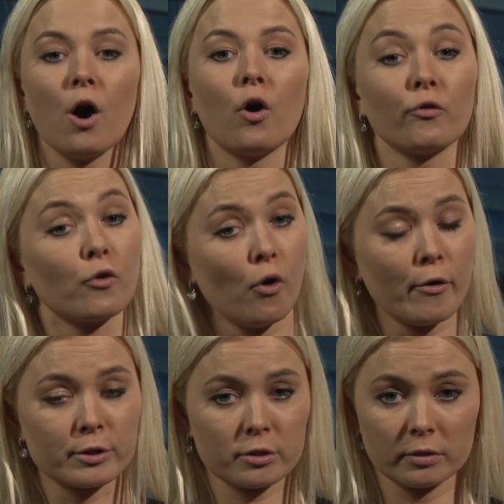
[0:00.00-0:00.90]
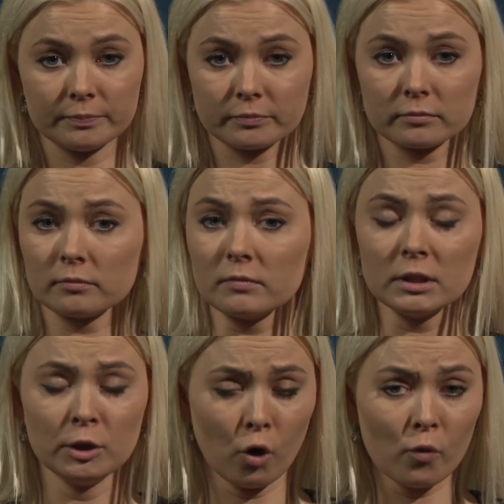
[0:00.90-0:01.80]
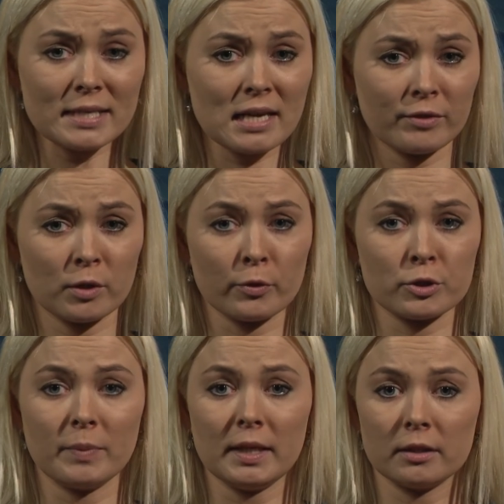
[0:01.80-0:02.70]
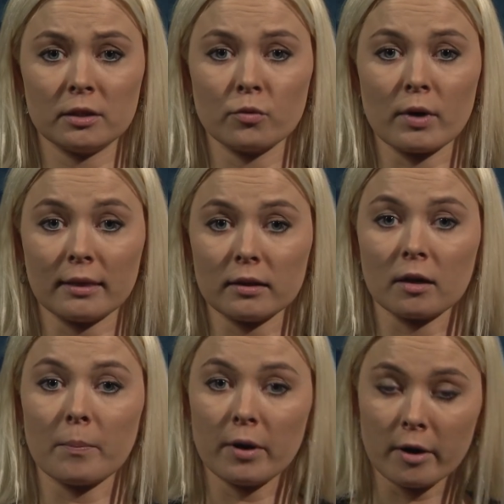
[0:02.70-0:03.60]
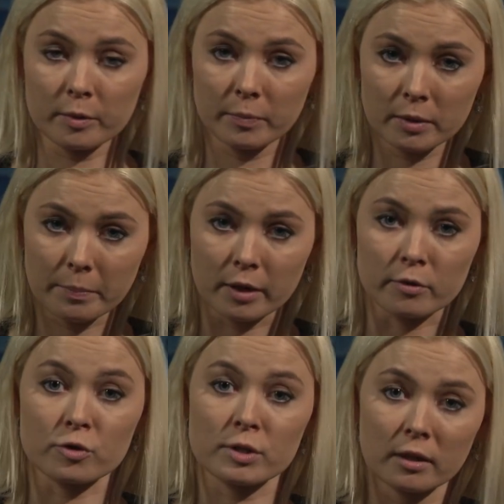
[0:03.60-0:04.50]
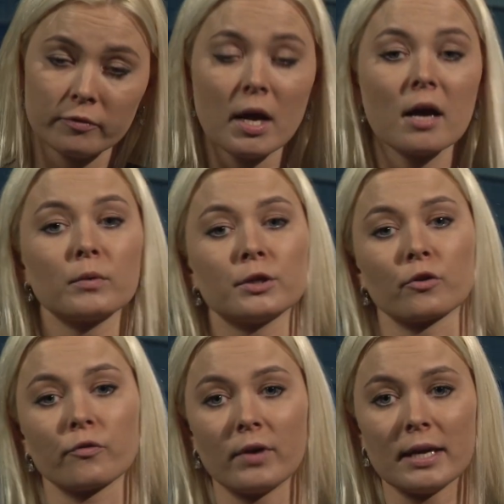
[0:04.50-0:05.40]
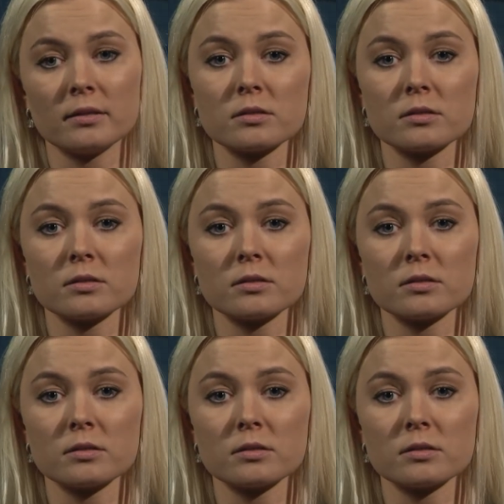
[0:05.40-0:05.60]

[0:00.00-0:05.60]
Of course, you always have the possibility to rent an apartment by yourself, with your friends,